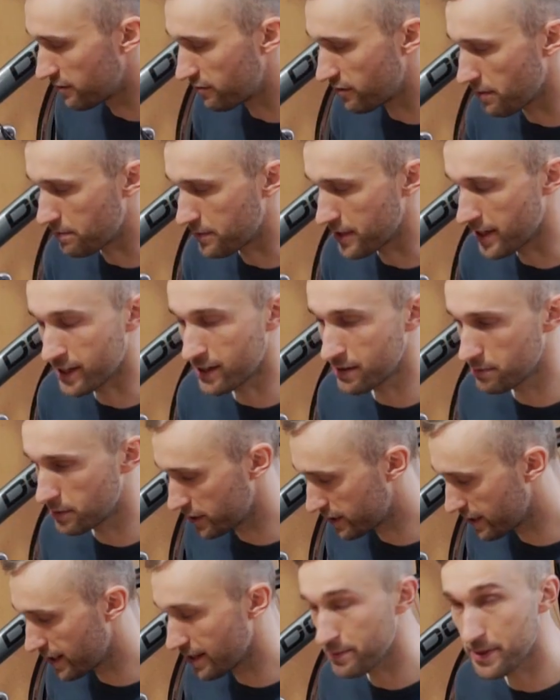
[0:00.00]
grab the
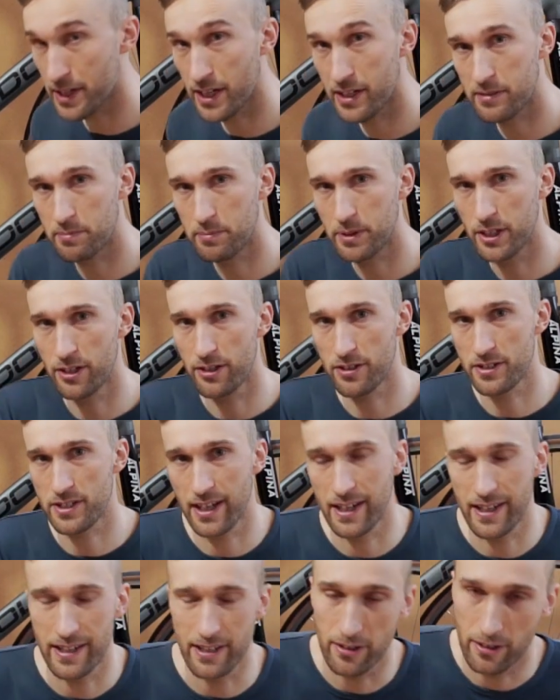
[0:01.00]
handlebar tape yet because
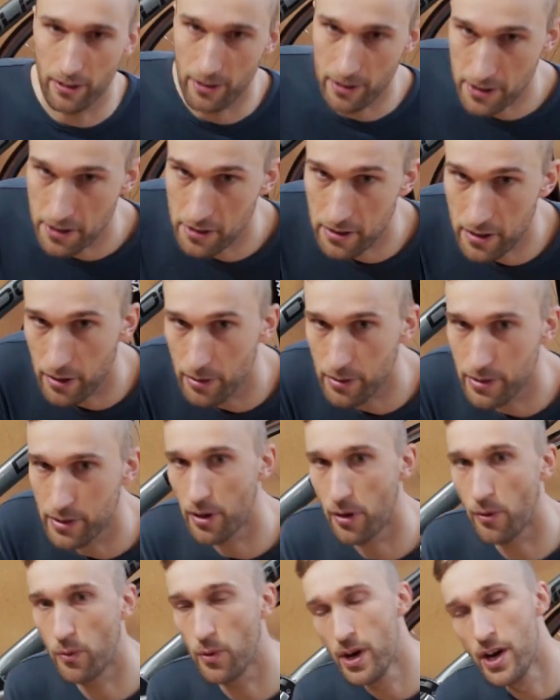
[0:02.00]
I also don't
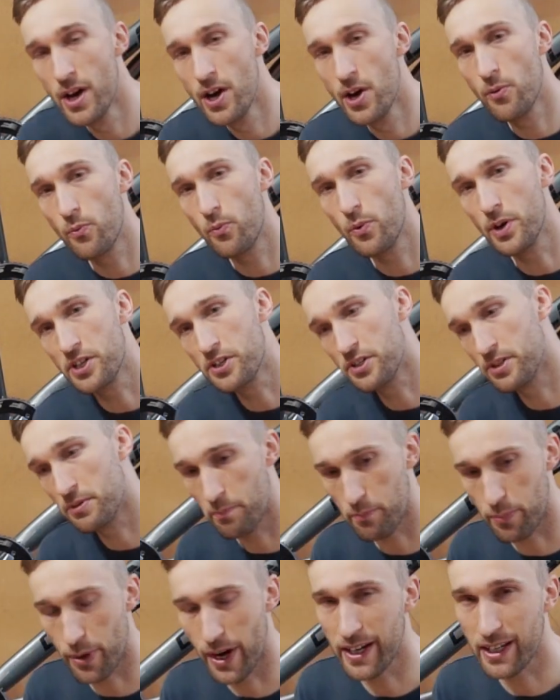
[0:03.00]
know which
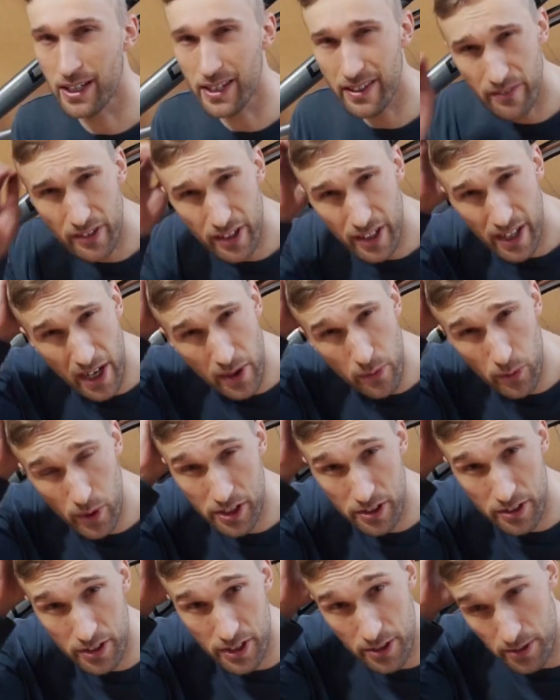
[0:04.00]
brake lever I
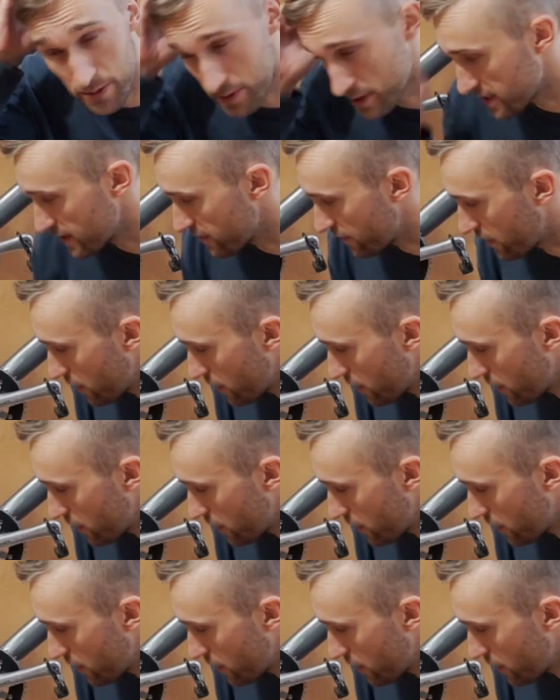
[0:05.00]
want to use. If I